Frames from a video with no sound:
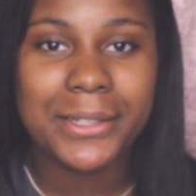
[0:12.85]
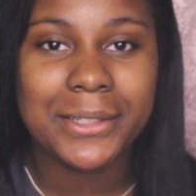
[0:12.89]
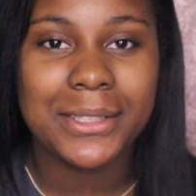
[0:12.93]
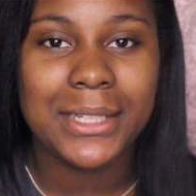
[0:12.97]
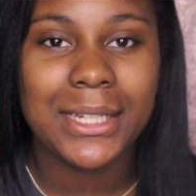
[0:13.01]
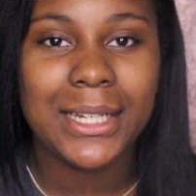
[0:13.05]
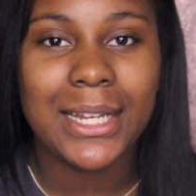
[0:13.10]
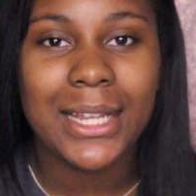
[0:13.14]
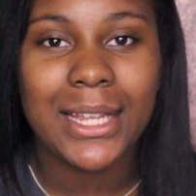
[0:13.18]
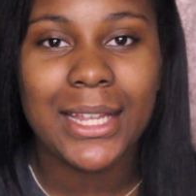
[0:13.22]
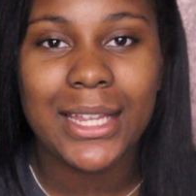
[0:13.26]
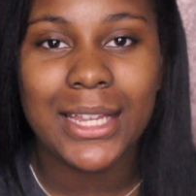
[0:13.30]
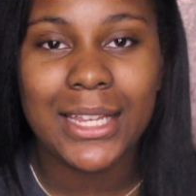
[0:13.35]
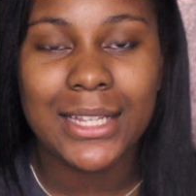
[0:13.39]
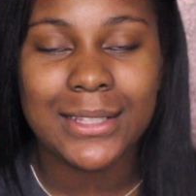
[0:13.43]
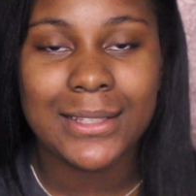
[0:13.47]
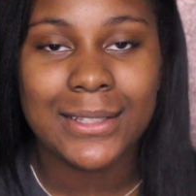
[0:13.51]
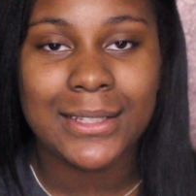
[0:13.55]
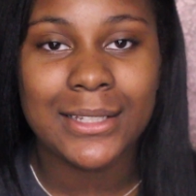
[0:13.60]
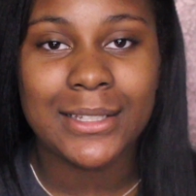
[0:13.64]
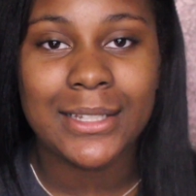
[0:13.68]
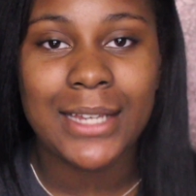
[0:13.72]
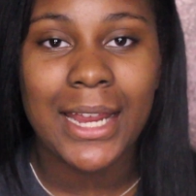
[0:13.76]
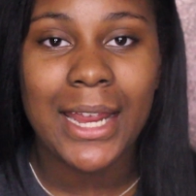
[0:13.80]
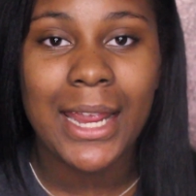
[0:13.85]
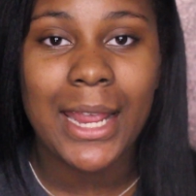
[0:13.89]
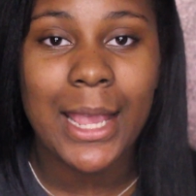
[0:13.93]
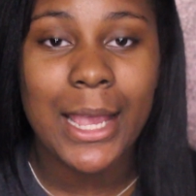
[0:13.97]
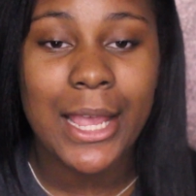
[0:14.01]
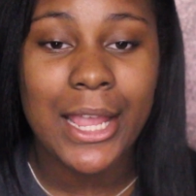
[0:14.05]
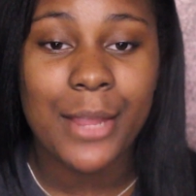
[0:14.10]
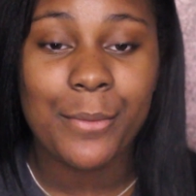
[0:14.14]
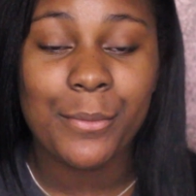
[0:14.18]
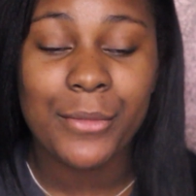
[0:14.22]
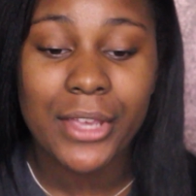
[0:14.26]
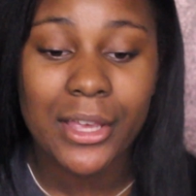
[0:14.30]
Herlina, and today
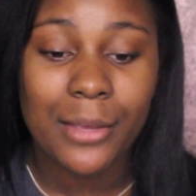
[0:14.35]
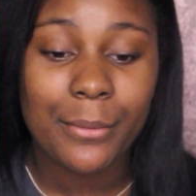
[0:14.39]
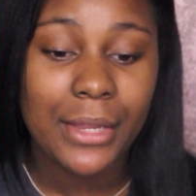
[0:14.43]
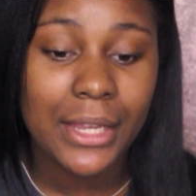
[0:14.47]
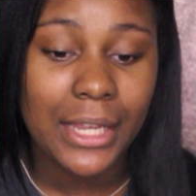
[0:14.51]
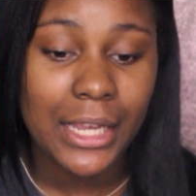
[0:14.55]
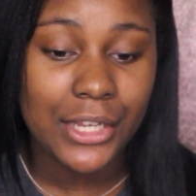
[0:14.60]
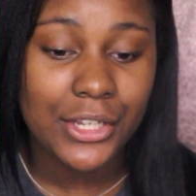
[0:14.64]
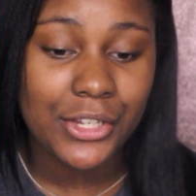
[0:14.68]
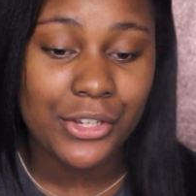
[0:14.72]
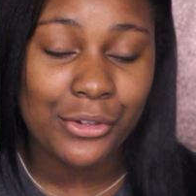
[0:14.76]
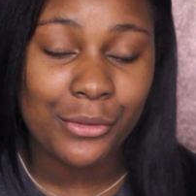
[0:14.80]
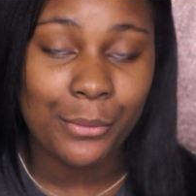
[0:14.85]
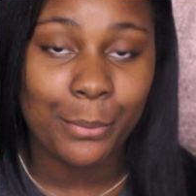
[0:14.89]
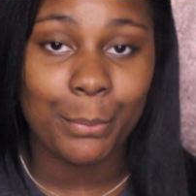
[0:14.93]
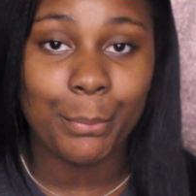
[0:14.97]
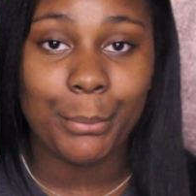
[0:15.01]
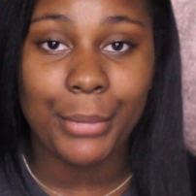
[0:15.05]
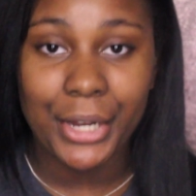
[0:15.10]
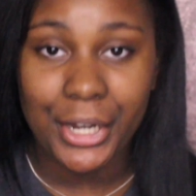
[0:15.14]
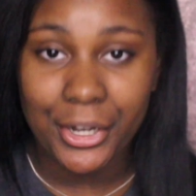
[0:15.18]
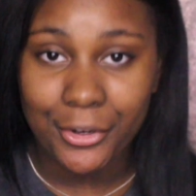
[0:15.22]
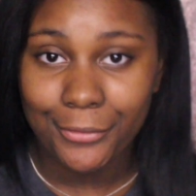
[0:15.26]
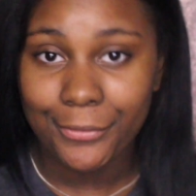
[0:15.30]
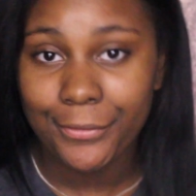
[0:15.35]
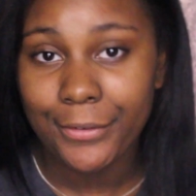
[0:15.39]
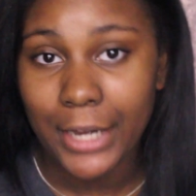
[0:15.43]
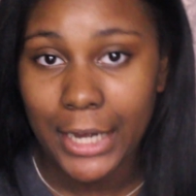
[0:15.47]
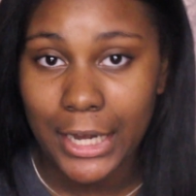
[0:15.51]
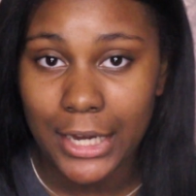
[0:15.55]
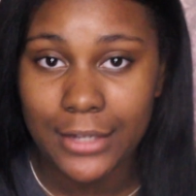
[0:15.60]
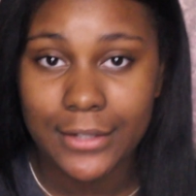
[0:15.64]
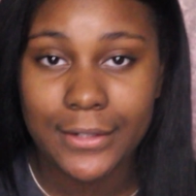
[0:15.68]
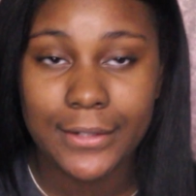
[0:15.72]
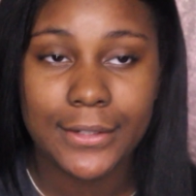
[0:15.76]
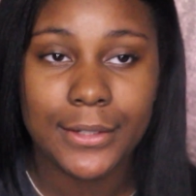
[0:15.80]
I'm coming at you
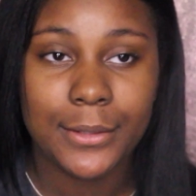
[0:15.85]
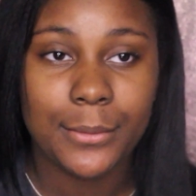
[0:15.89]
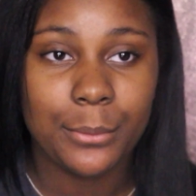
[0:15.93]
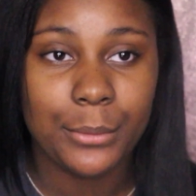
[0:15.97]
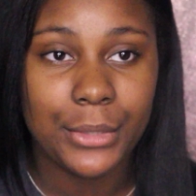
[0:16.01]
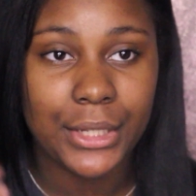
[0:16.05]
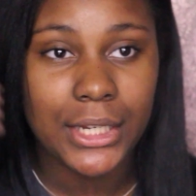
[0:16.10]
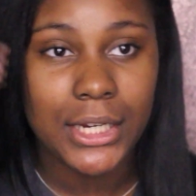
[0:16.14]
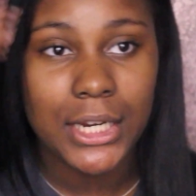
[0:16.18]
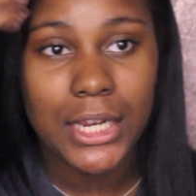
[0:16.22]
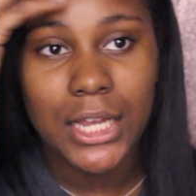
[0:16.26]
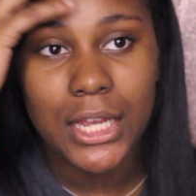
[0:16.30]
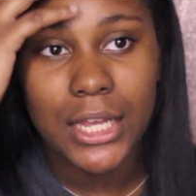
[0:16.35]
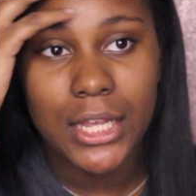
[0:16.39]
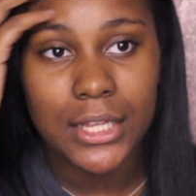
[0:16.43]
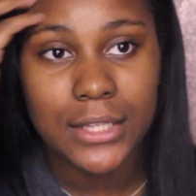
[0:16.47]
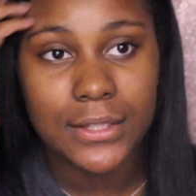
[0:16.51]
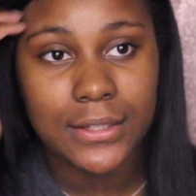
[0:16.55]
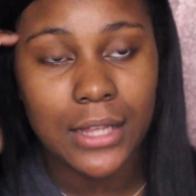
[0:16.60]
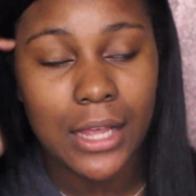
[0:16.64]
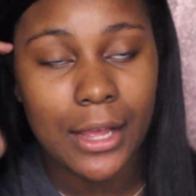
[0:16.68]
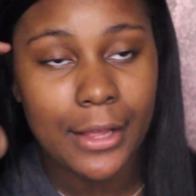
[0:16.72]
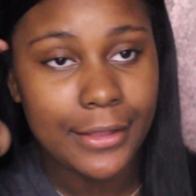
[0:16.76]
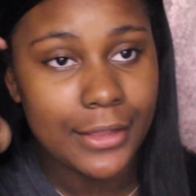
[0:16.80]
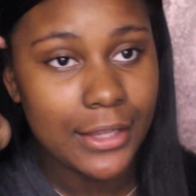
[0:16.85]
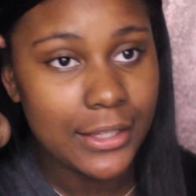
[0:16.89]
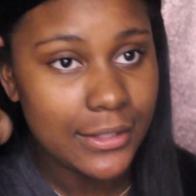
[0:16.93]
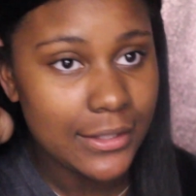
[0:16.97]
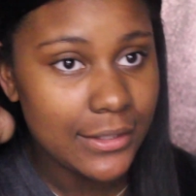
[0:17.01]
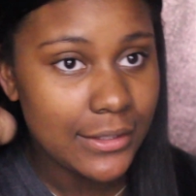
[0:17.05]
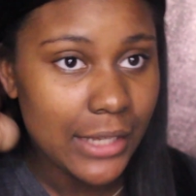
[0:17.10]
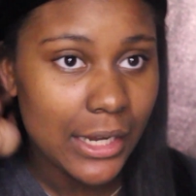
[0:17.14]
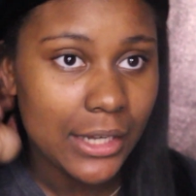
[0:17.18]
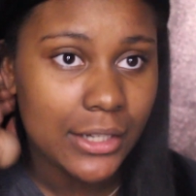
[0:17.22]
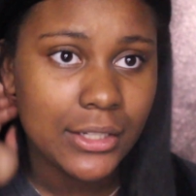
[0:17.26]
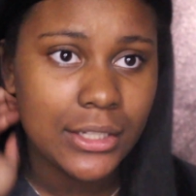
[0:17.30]
barefaced because this
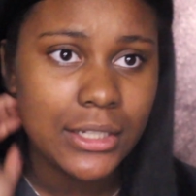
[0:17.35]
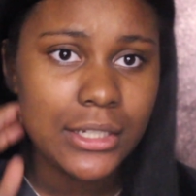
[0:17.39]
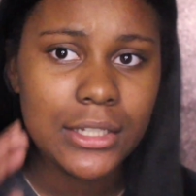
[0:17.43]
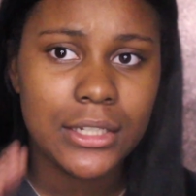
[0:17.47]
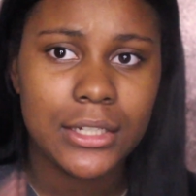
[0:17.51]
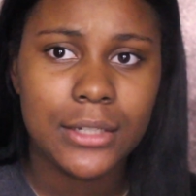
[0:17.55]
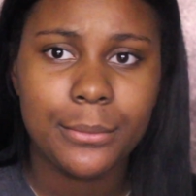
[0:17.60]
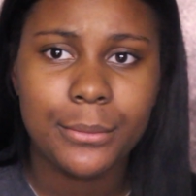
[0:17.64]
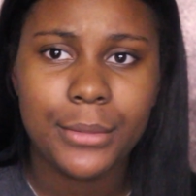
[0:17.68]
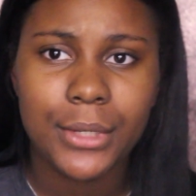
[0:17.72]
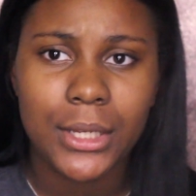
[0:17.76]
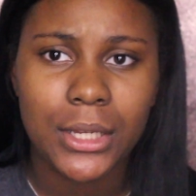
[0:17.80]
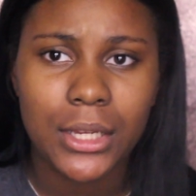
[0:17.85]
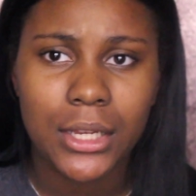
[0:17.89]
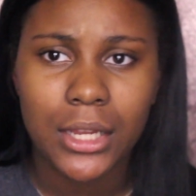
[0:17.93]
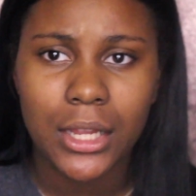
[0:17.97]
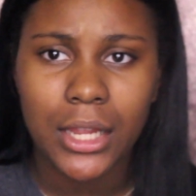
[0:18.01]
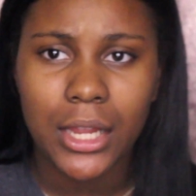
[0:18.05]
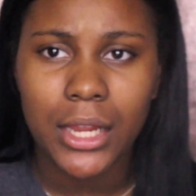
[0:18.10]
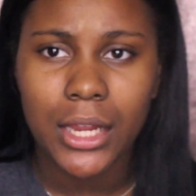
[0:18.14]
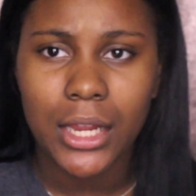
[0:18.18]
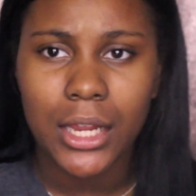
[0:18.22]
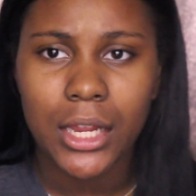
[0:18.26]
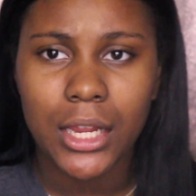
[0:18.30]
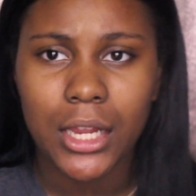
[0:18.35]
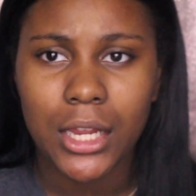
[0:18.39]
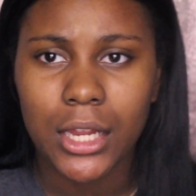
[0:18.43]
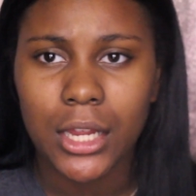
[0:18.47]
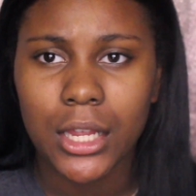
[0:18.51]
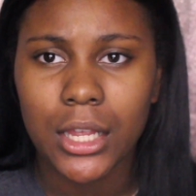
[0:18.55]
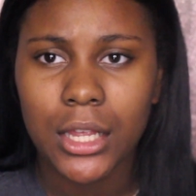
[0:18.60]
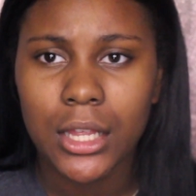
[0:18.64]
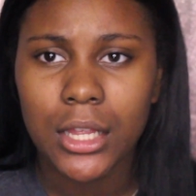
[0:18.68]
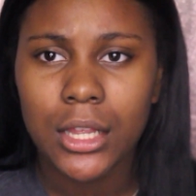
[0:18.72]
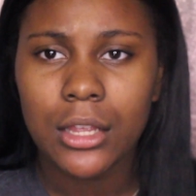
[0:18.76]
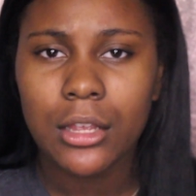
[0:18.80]
is actually going to be
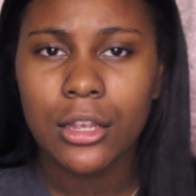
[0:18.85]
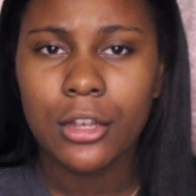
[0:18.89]
a